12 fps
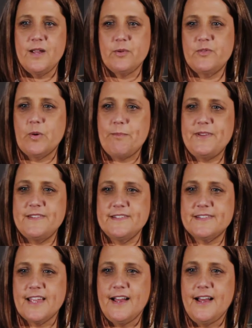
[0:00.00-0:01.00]
We swap
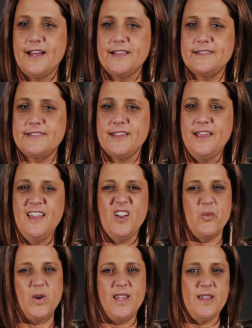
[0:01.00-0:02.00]
business cards.
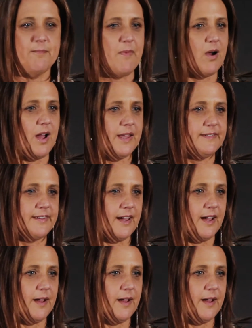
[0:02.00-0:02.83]
We might catch